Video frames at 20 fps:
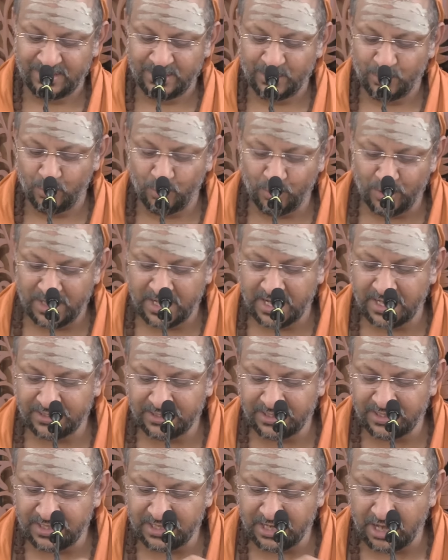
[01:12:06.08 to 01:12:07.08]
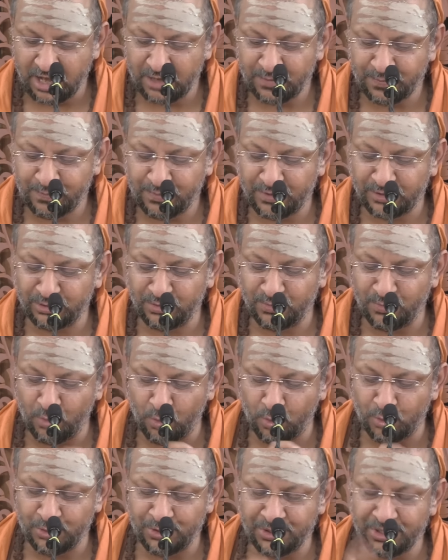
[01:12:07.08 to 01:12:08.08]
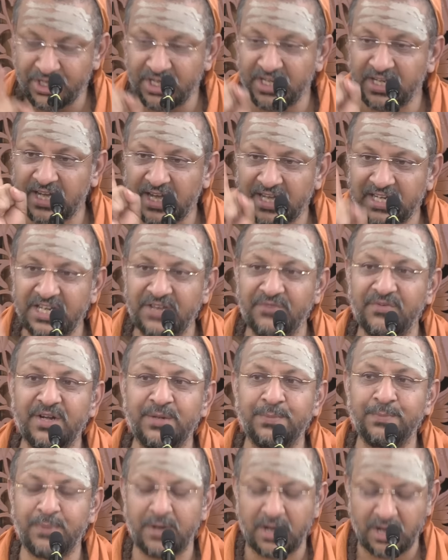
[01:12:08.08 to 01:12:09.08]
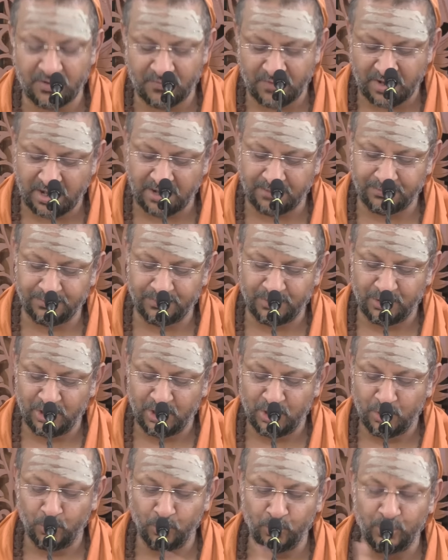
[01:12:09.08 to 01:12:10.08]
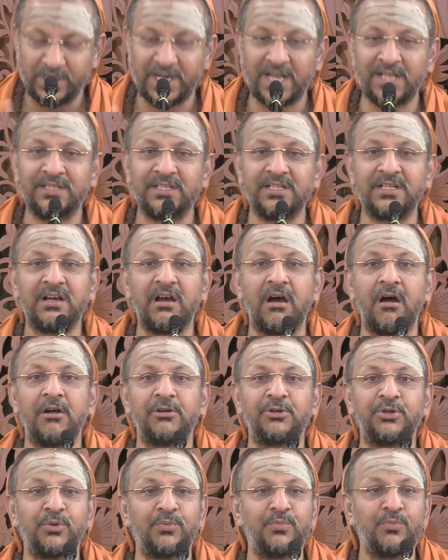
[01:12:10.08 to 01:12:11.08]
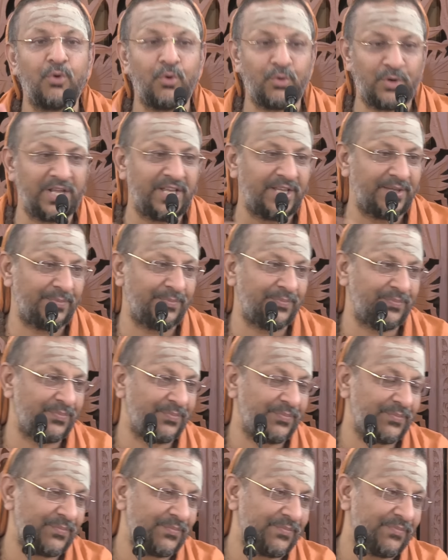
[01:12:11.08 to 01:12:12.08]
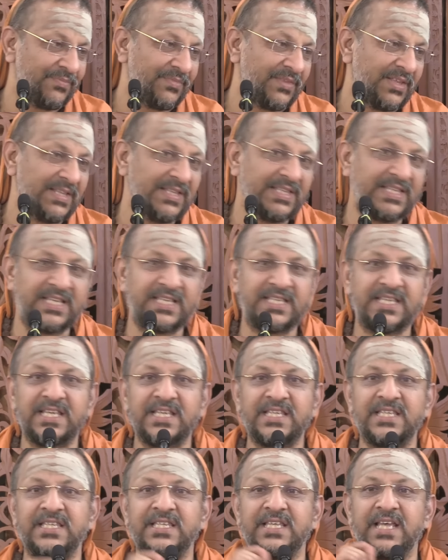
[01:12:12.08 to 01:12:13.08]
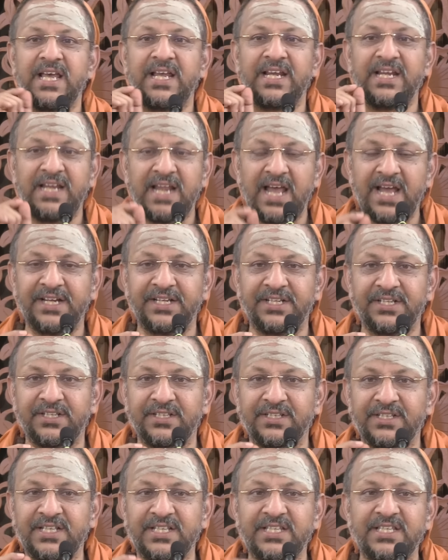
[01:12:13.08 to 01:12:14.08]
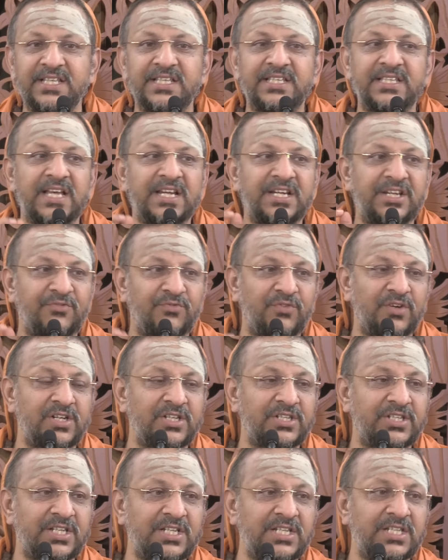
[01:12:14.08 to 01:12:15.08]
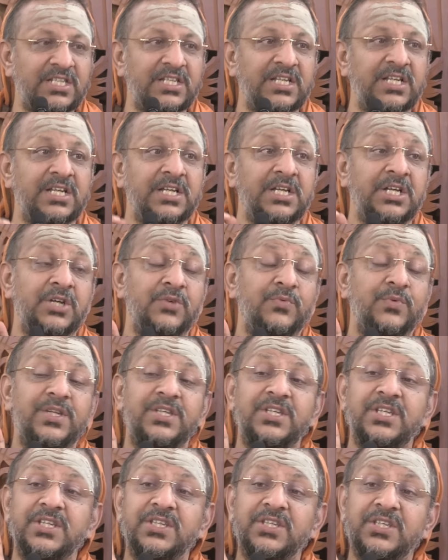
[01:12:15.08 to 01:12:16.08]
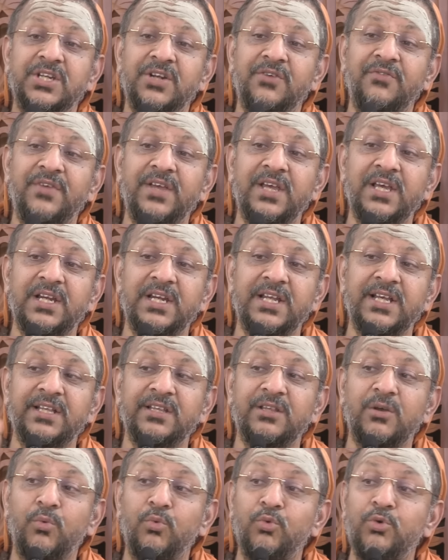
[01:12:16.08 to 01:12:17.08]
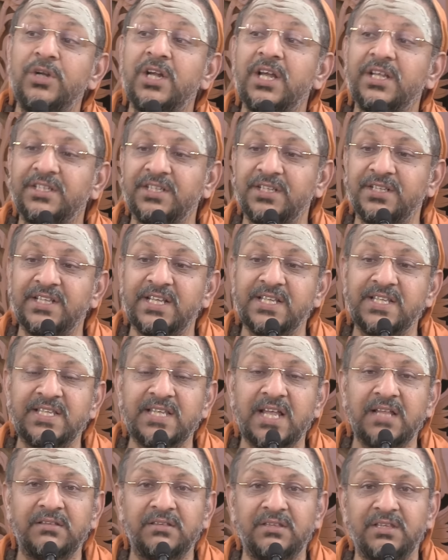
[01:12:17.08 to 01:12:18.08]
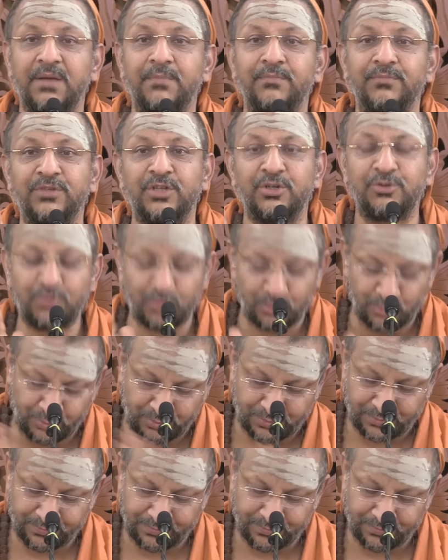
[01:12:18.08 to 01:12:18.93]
Ulladu narpadum ondru kalivenbavam ulladu kaattum oli. This is a light. This is an effulgence which is revealing the ulladu, the satyam, the truth.